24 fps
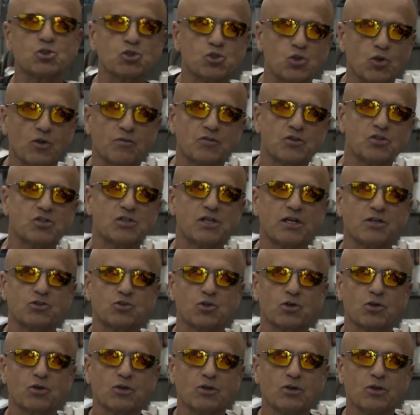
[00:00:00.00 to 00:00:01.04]
service
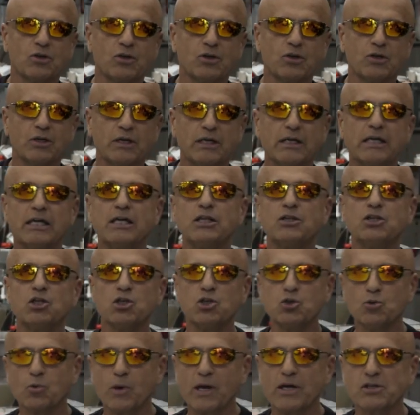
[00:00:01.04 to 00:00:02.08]
center in the
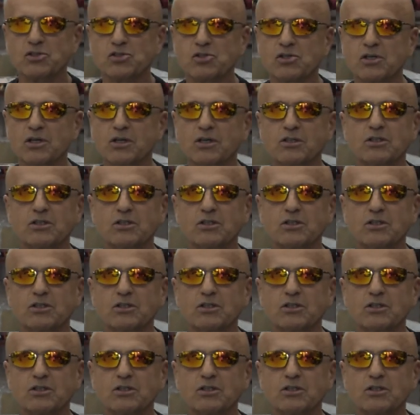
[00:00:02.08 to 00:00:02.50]
US